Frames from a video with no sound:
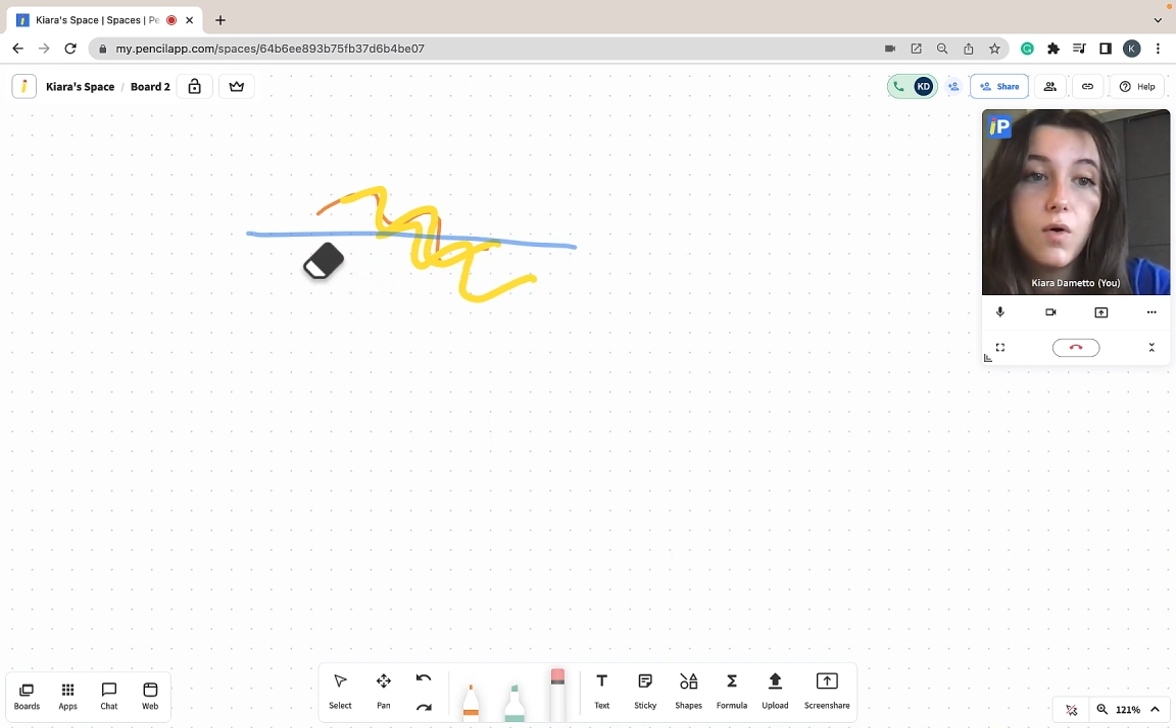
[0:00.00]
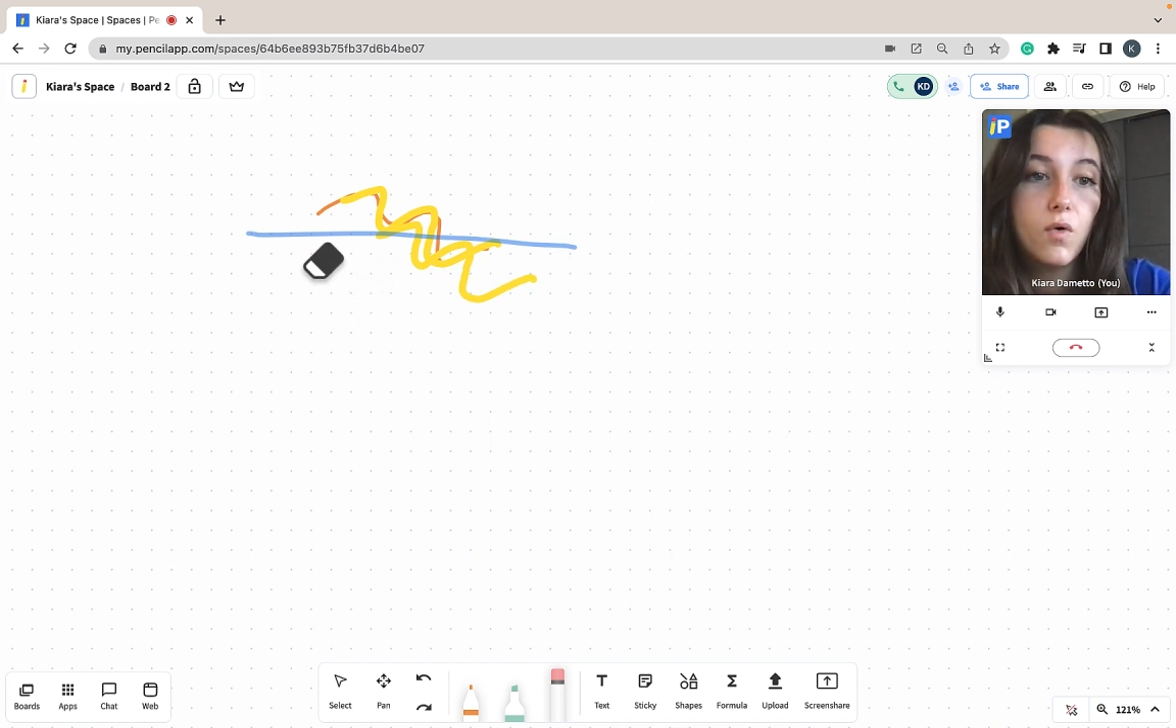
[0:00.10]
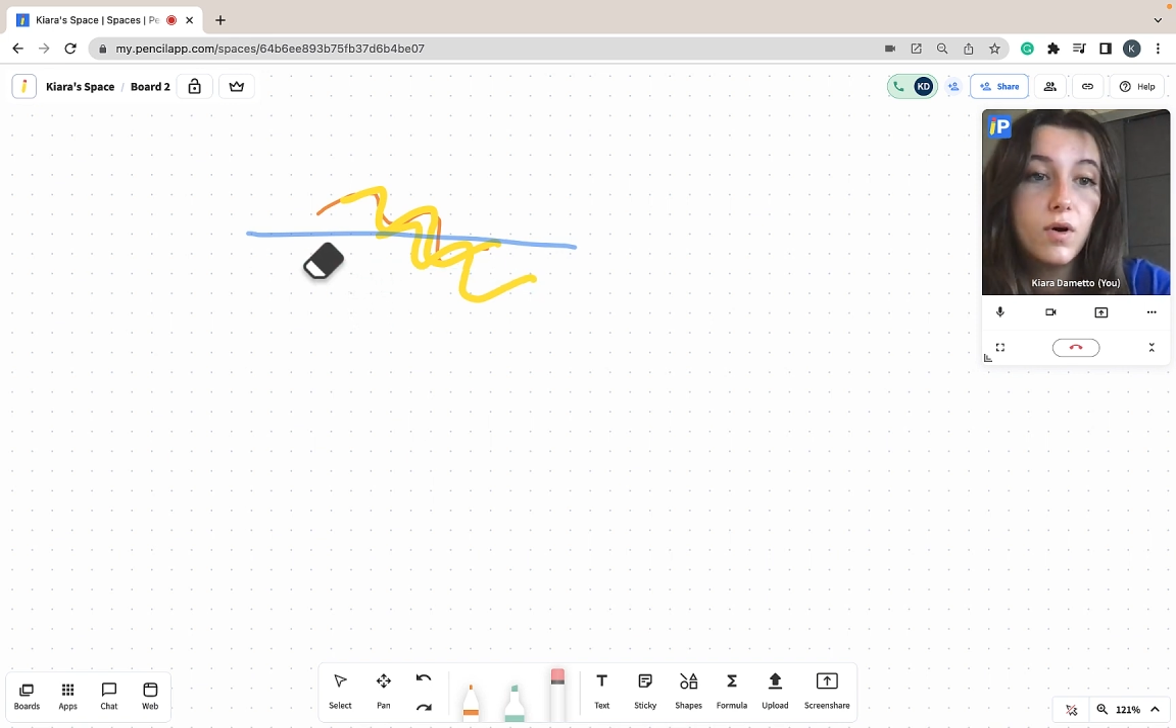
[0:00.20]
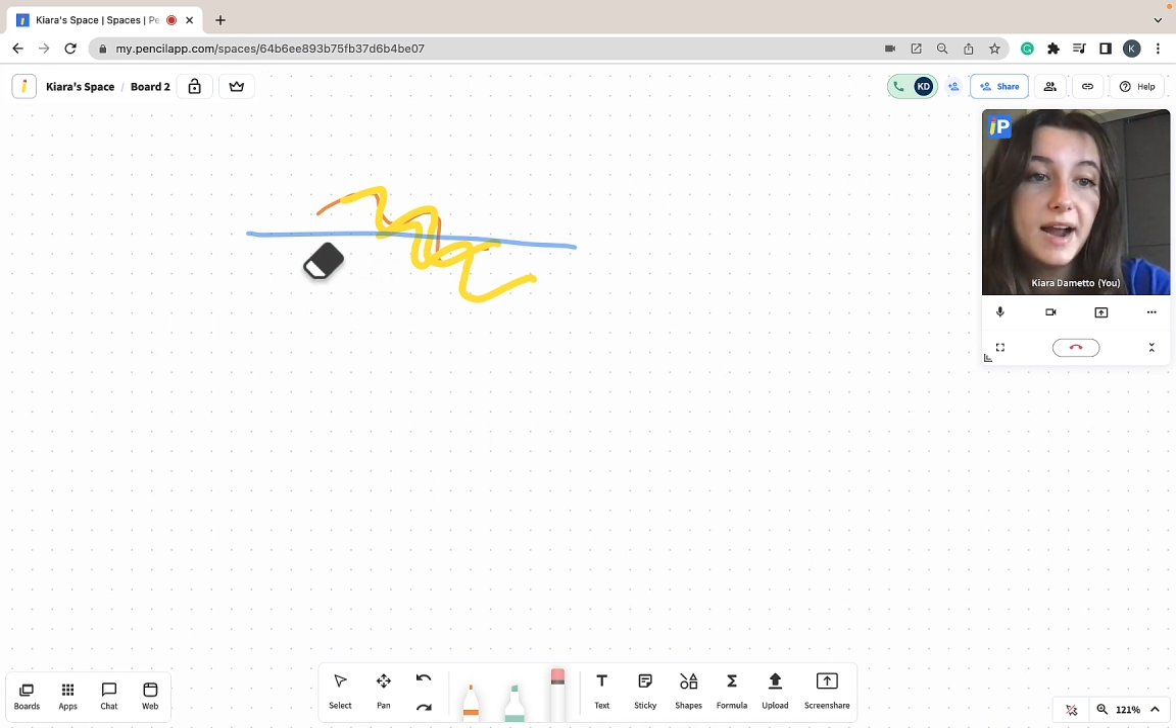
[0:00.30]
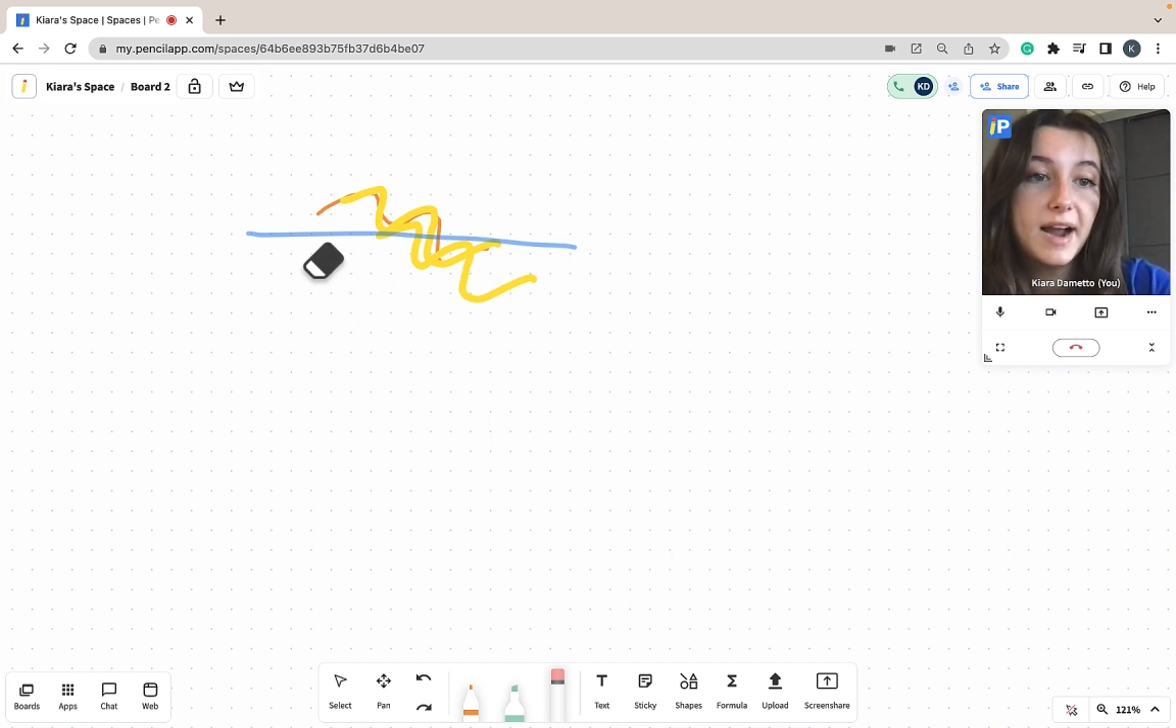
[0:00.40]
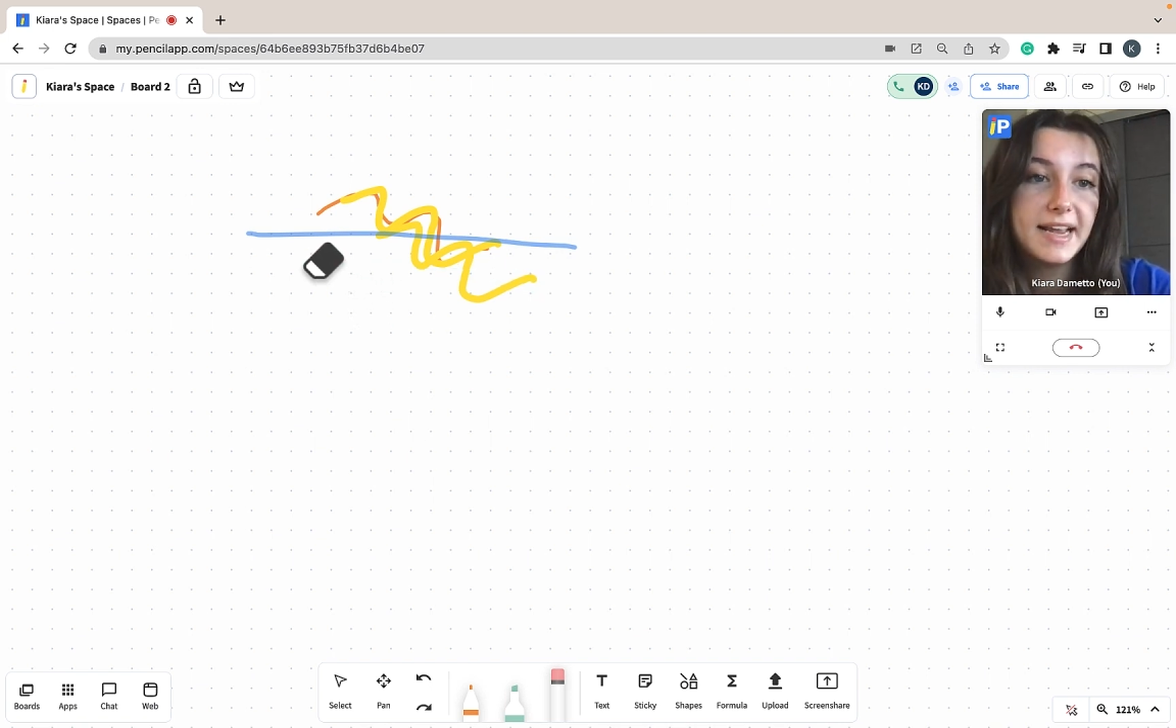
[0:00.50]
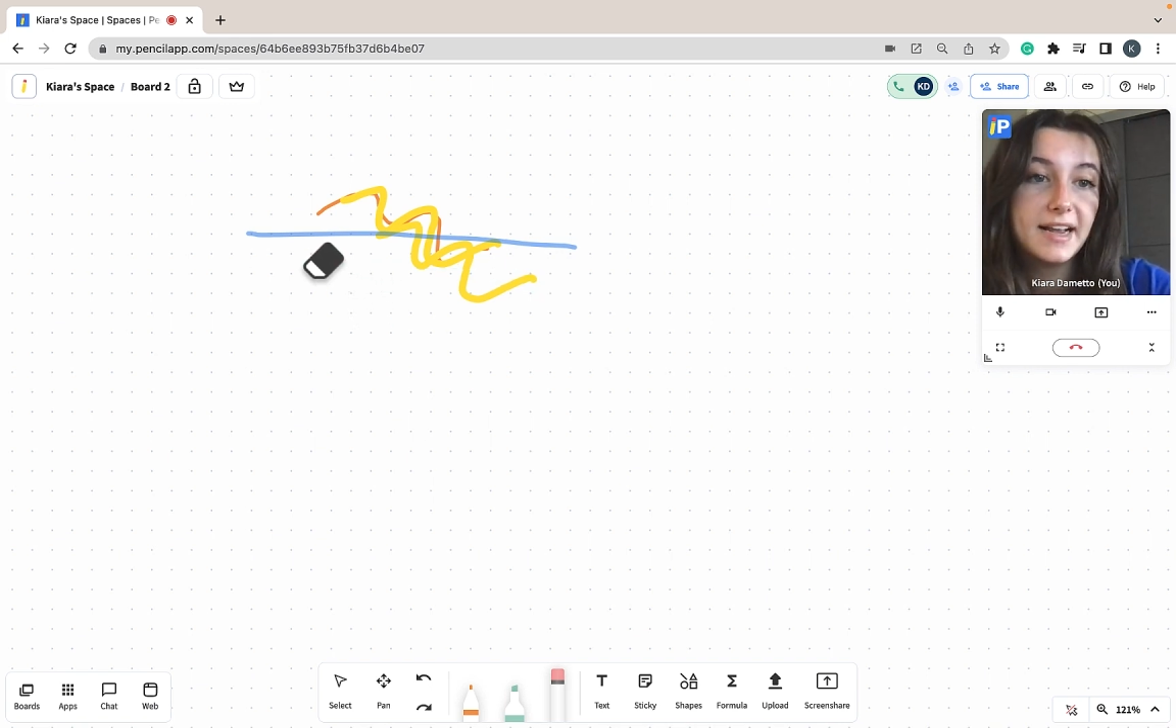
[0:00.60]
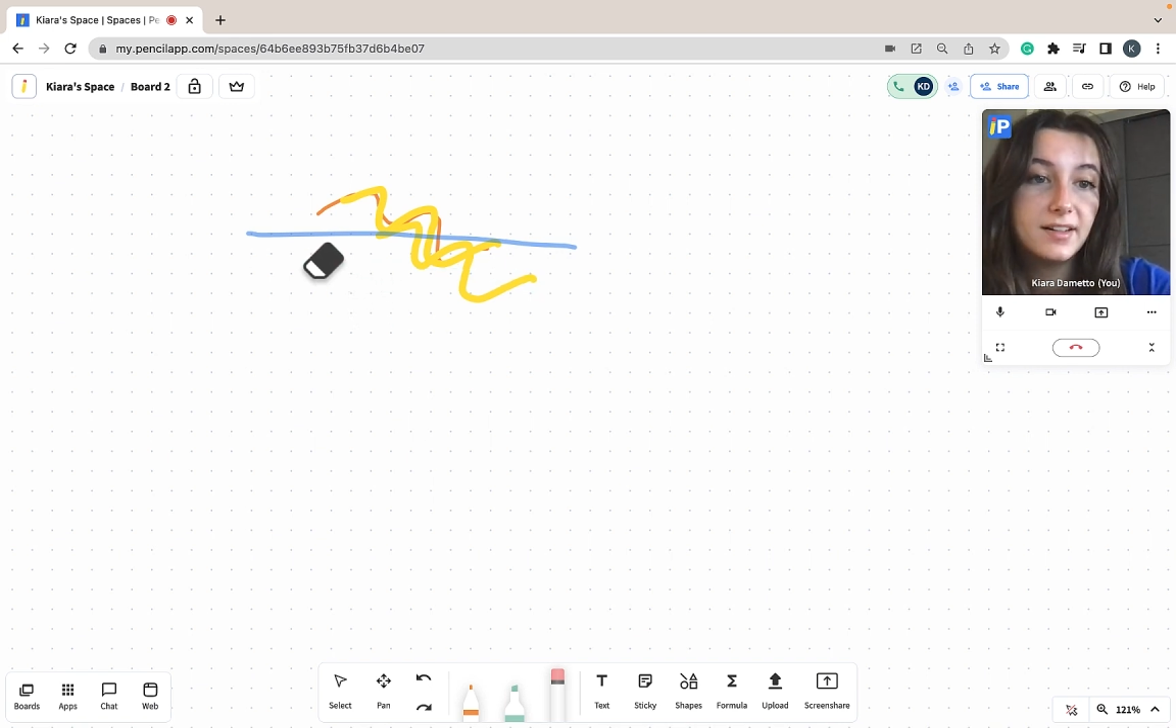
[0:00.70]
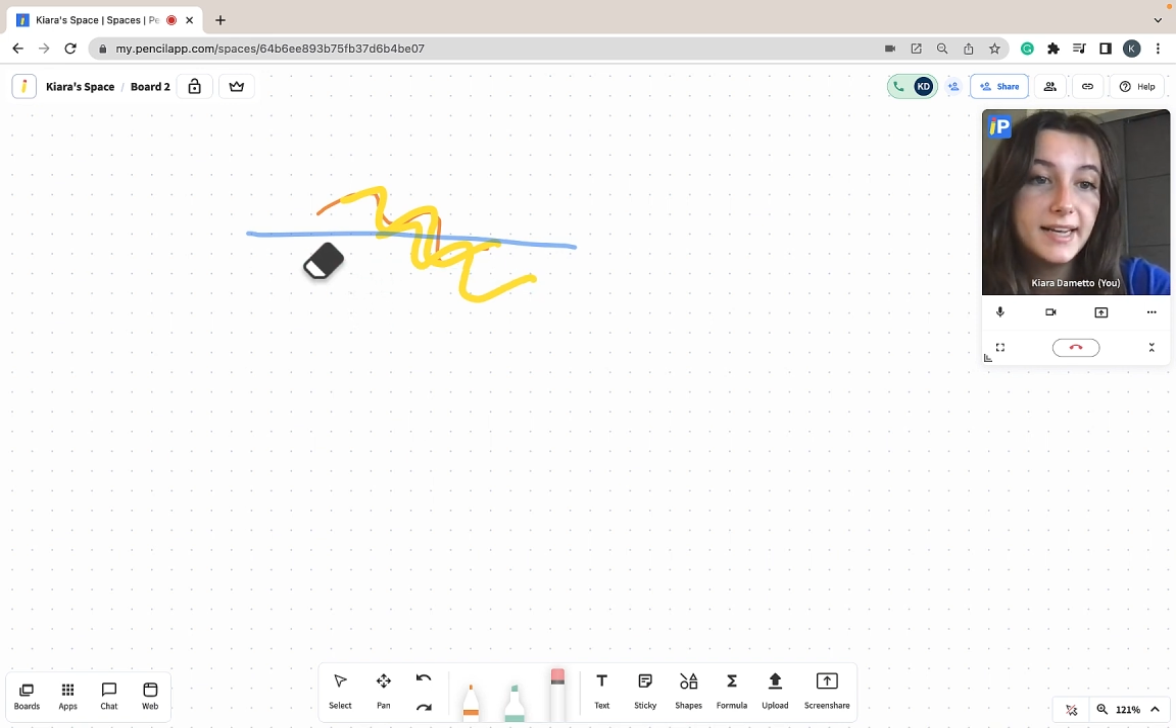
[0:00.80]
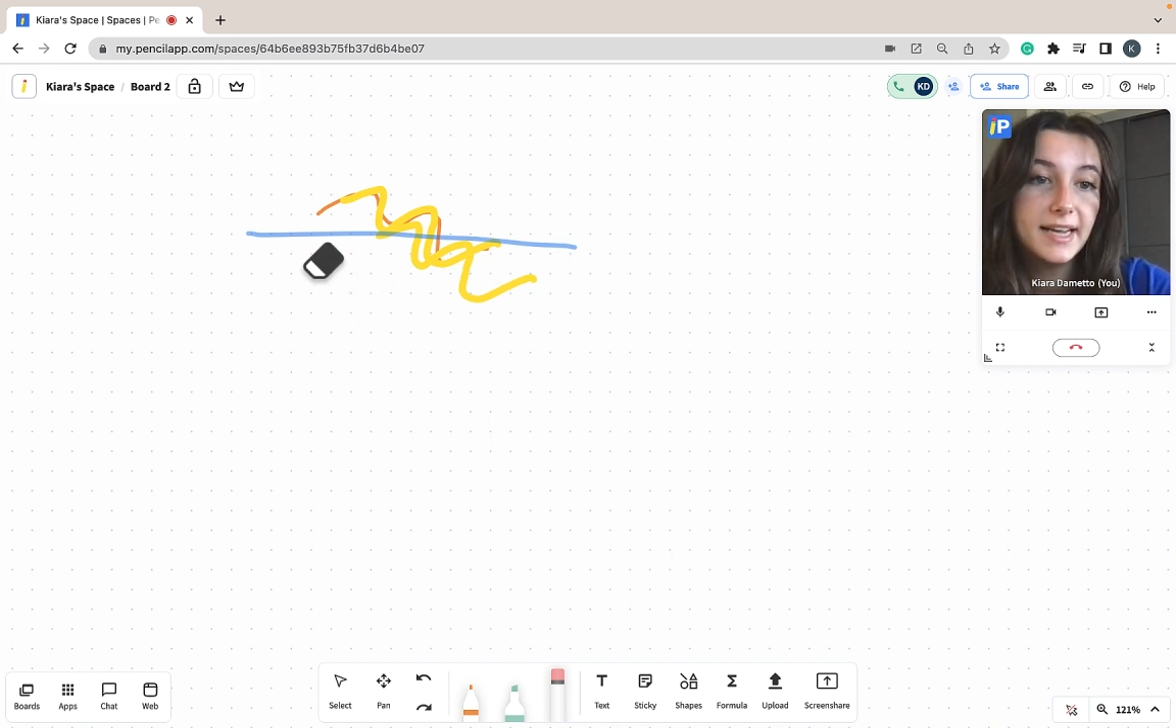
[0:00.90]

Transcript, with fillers: or I can click